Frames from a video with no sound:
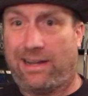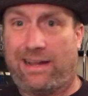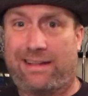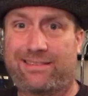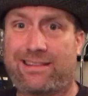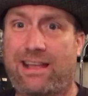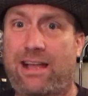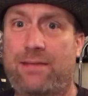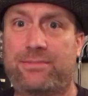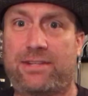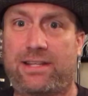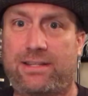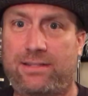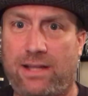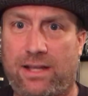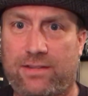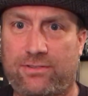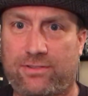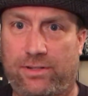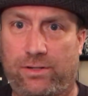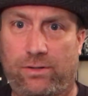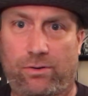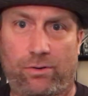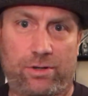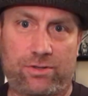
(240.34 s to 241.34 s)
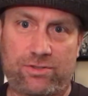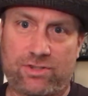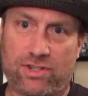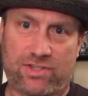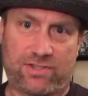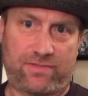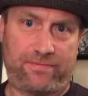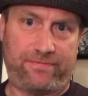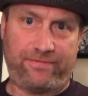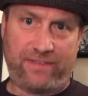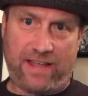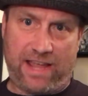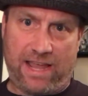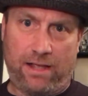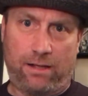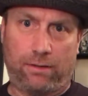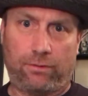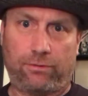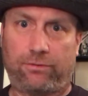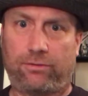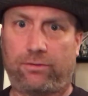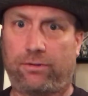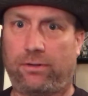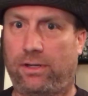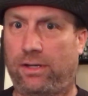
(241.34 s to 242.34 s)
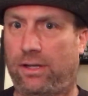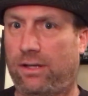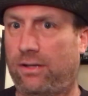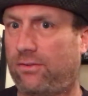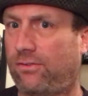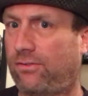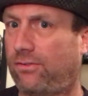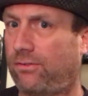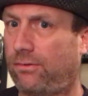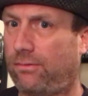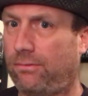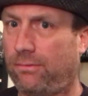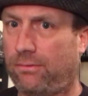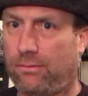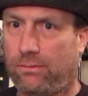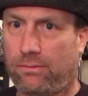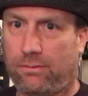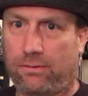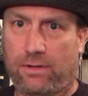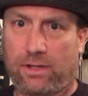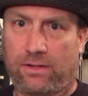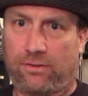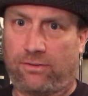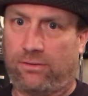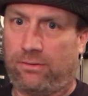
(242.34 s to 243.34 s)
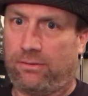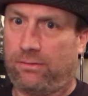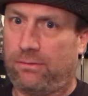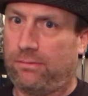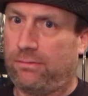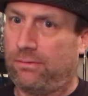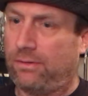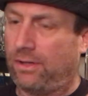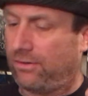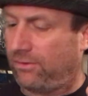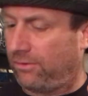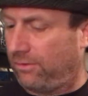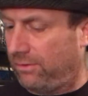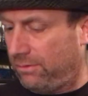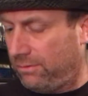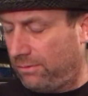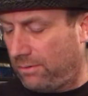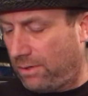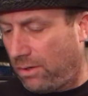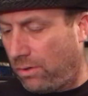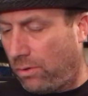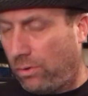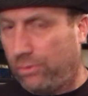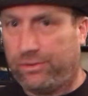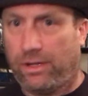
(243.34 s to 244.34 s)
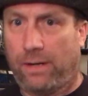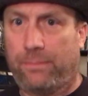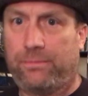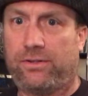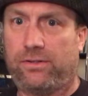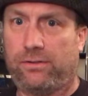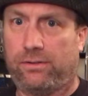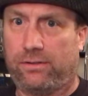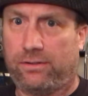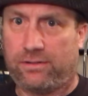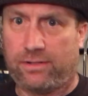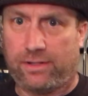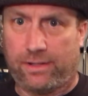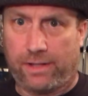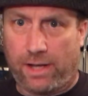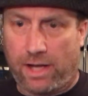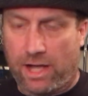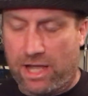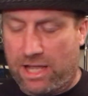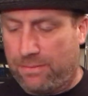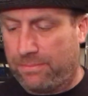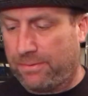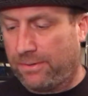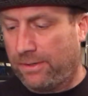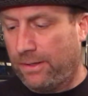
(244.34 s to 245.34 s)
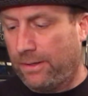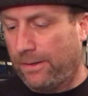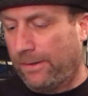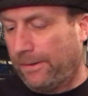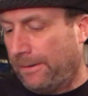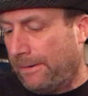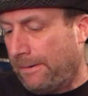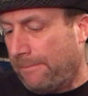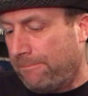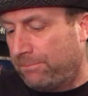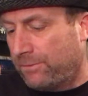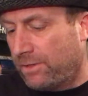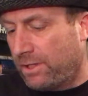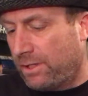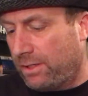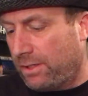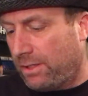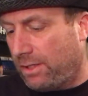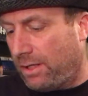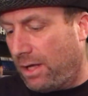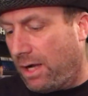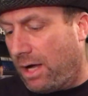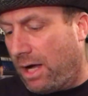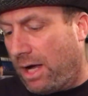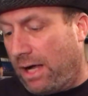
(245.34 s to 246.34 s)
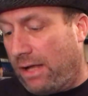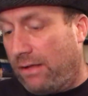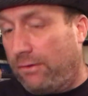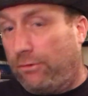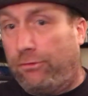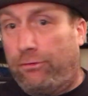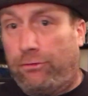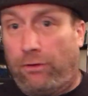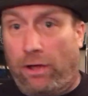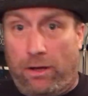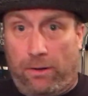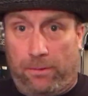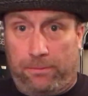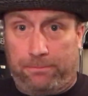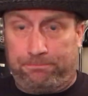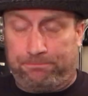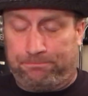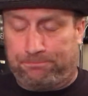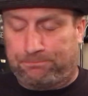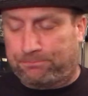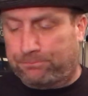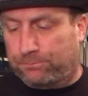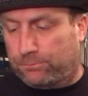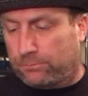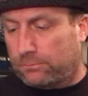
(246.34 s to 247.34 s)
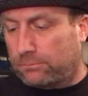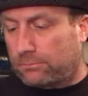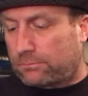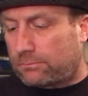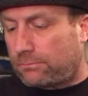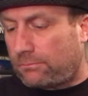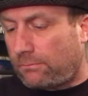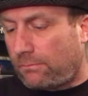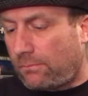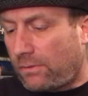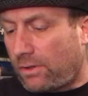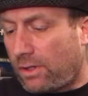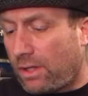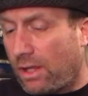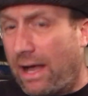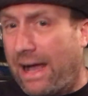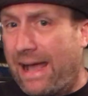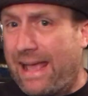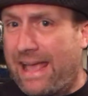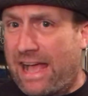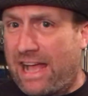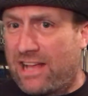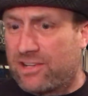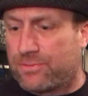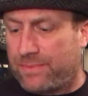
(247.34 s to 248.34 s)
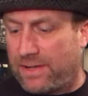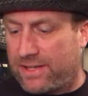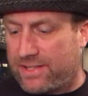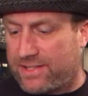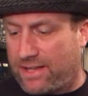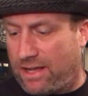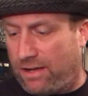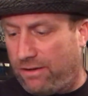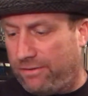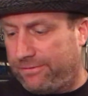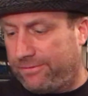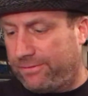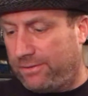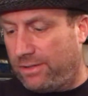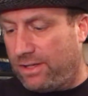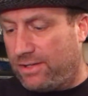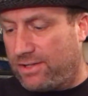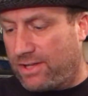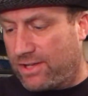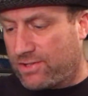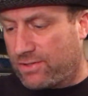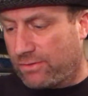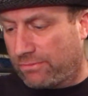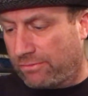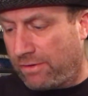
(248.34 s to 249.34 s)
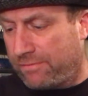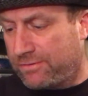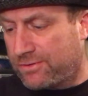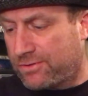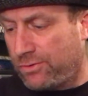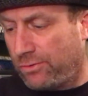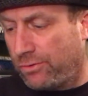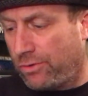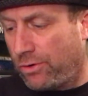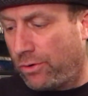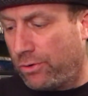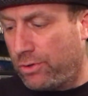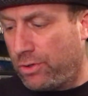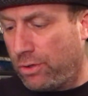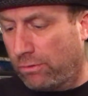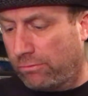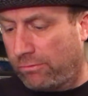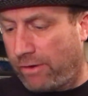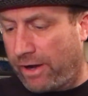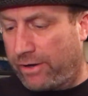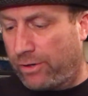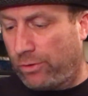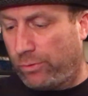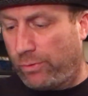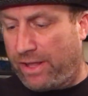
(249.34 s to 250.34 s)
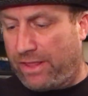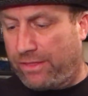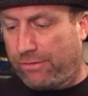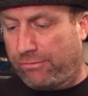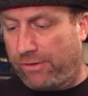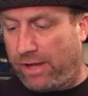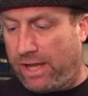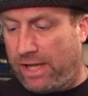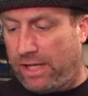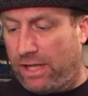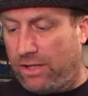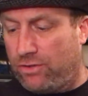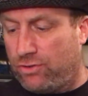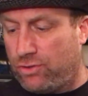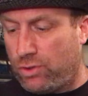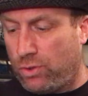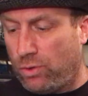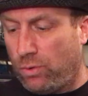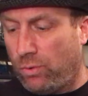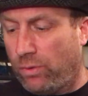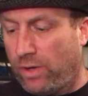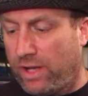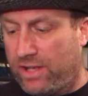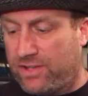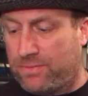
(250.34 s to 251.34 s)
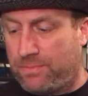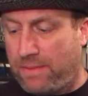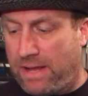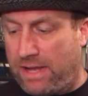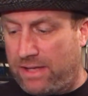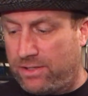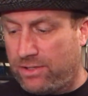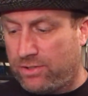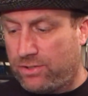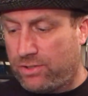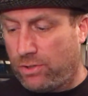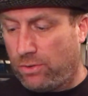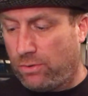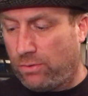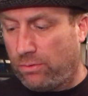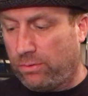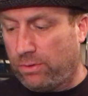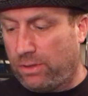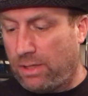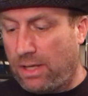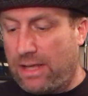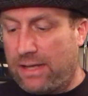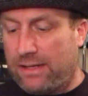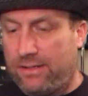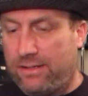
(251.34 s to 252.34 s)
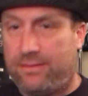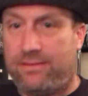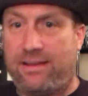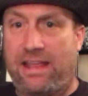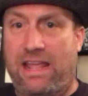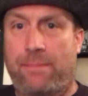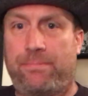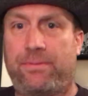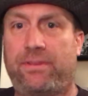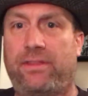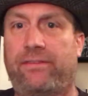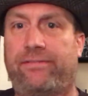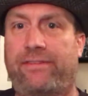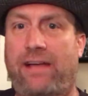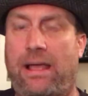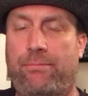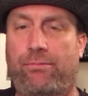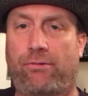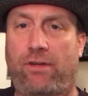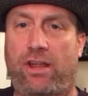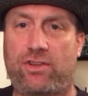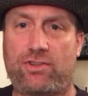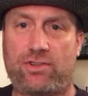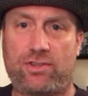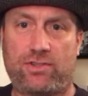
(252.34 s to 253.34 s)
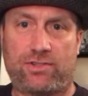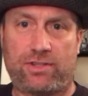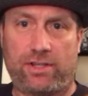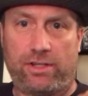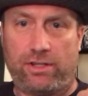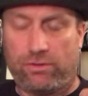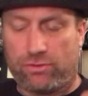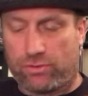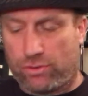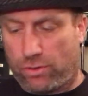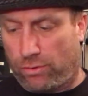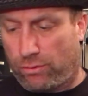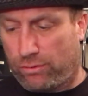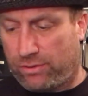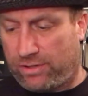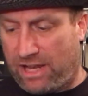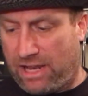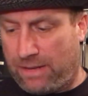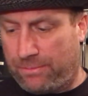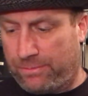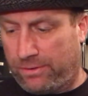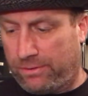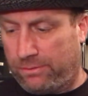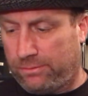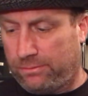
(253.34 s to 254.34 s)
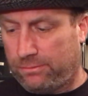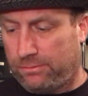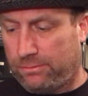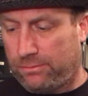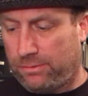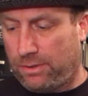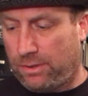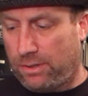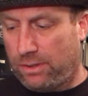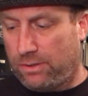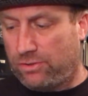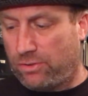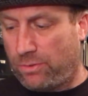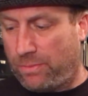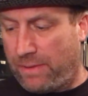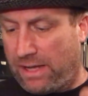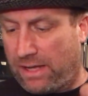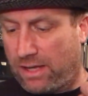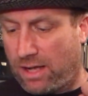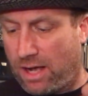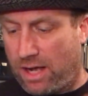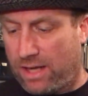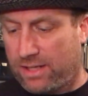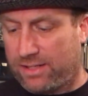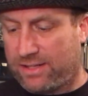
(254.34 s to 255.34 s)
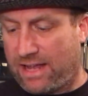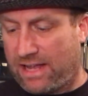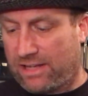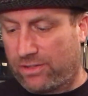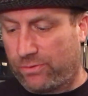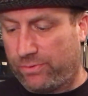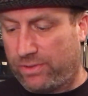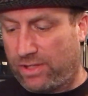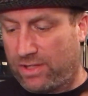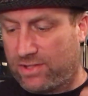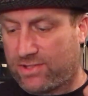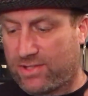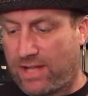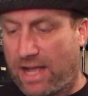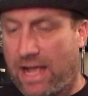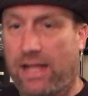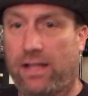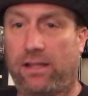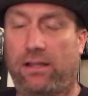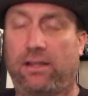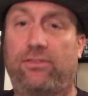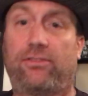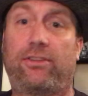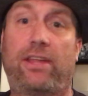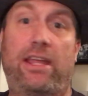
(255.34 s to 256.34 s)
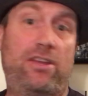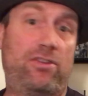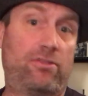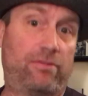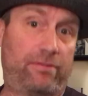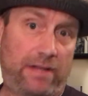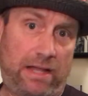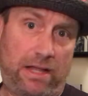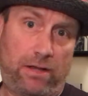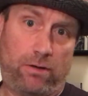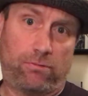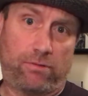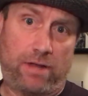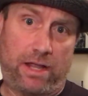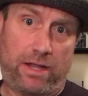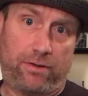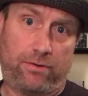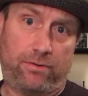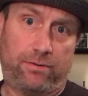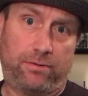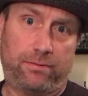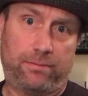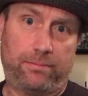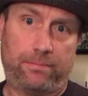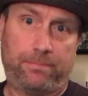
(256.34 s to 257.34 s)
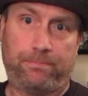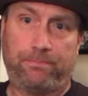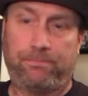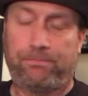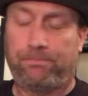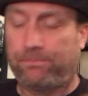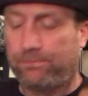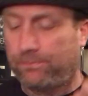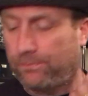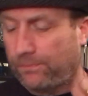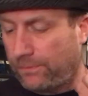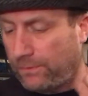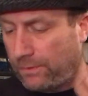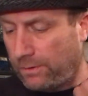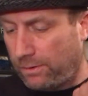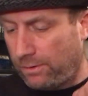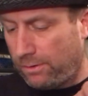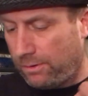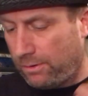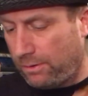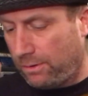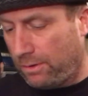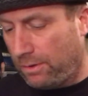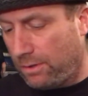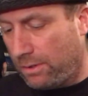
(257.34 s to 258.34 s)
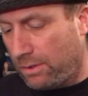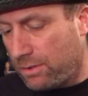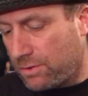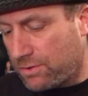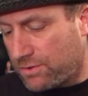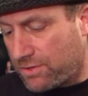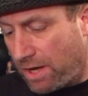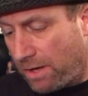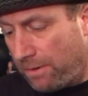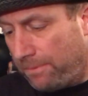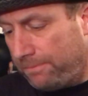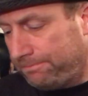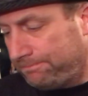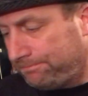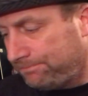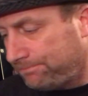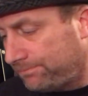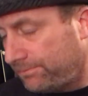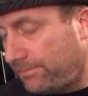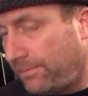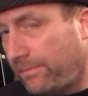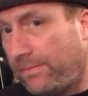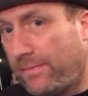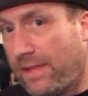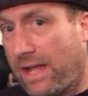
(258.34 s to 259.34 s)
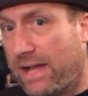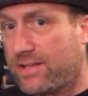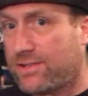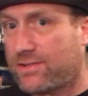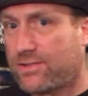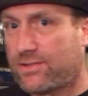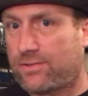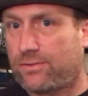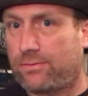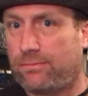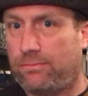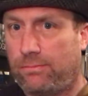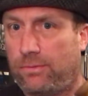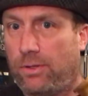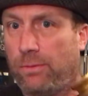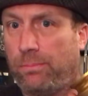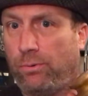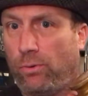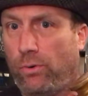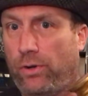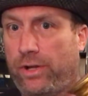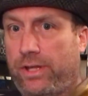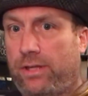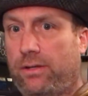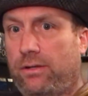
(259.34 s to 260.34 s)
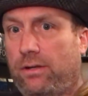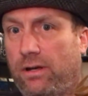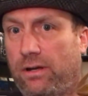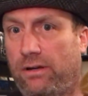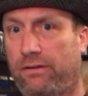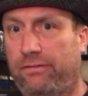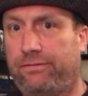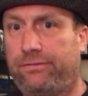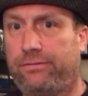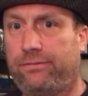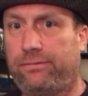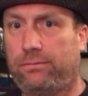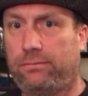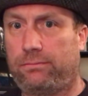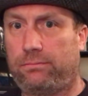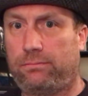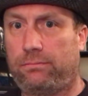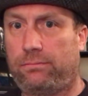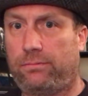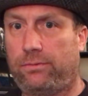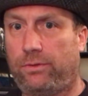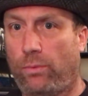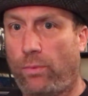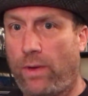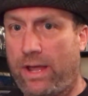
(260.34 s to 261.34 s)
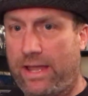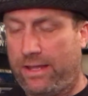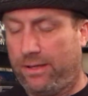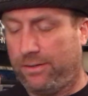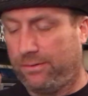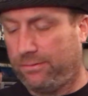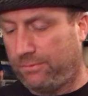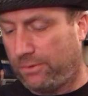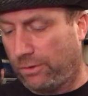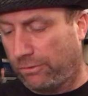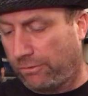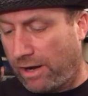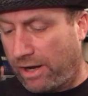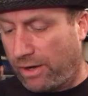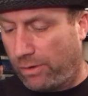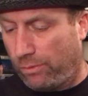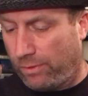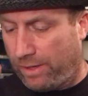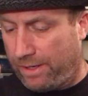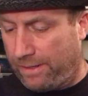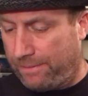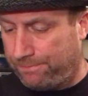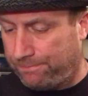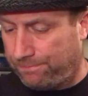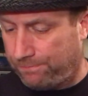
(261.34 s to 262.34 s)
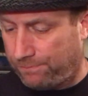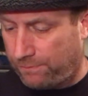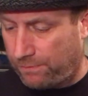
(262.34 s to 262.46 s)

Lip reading: a lot of times it doesn't, or it just fails, and it doesn't hold up to the hype. So I asked myself, does the Riverstone Audio record weight 380 do what it's made to do? Dampen the vibrations in your turntable to make contact with the stylus in your vinyl record. So that's the point of the weight, the record weight.